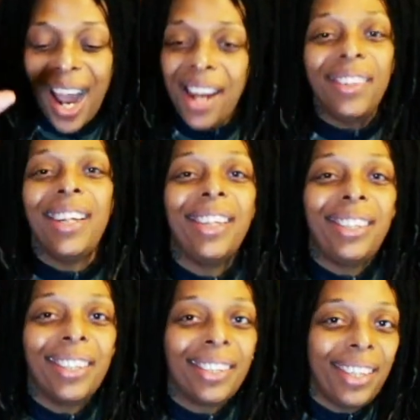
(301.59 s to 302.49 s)
I don't think I
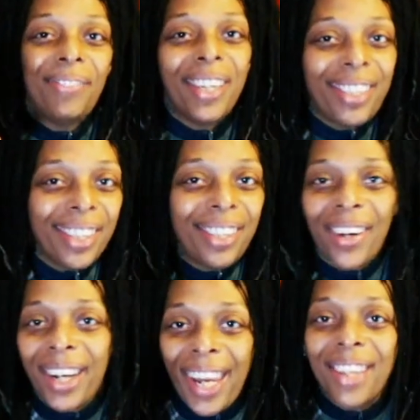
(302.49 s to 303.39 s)
did. If I did,
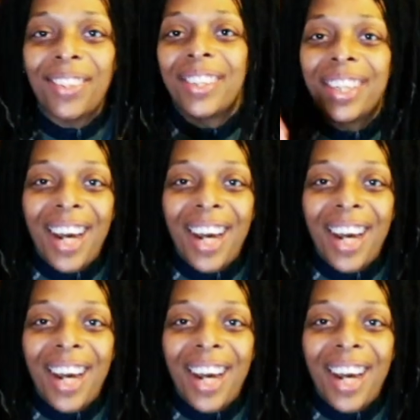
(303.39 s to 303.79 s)
alright, cancel it.